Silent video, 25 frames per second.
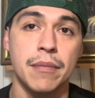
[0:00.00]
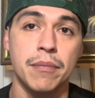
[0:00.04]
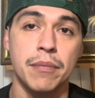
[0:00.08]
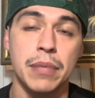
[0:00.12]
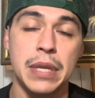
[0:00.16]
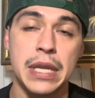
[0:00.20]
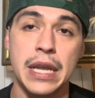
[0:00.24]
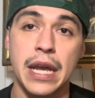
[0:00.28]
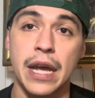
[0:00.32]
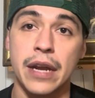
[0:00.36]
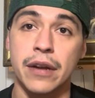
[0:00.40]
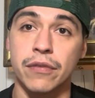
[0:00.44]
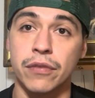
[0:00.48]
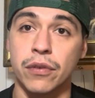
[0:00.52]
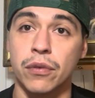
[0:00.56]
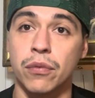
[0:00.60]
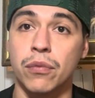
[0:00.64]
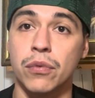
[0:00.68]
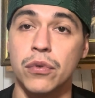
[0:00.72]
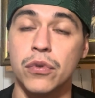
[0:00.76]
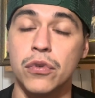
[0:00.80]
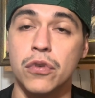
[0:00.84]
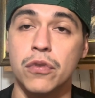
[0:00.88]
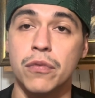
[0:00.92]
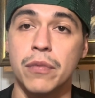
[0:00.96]
be out of a
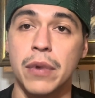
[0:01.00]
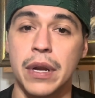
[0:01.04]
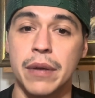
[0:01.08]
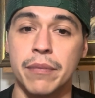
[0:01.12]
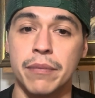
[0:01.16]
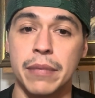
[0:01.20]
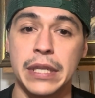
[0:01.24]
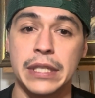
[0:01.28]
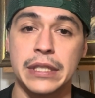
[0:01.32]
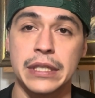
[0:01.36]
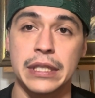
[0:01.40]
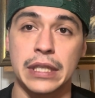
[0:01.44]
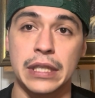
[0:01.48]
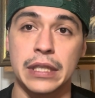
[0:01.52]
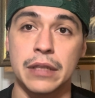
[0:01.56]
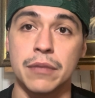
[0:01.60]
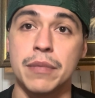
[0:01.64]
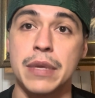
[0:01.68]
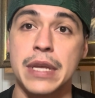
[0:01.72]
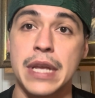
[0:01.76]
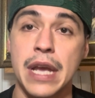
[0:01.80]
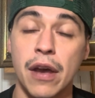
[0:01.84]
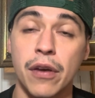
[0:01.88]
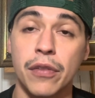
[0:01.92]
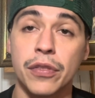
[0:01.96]
room and basically
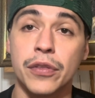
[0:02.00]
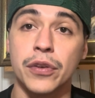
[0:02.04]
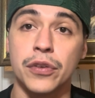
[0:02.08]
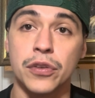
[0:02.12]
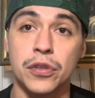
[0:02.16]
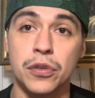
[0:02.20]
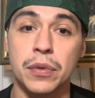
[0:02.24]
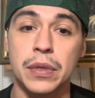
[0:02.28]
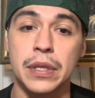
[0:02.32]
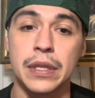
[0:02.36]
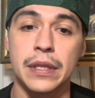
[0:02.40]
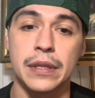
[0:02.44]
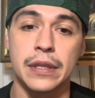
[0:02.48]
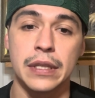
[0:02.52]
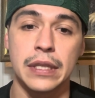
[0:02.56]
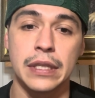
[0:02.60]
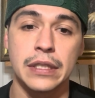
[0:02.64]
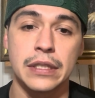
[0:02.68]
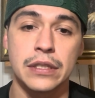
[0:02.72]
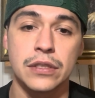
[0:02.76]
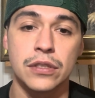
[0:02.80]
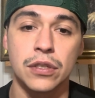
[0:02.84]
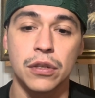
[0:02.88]
be out there doing things.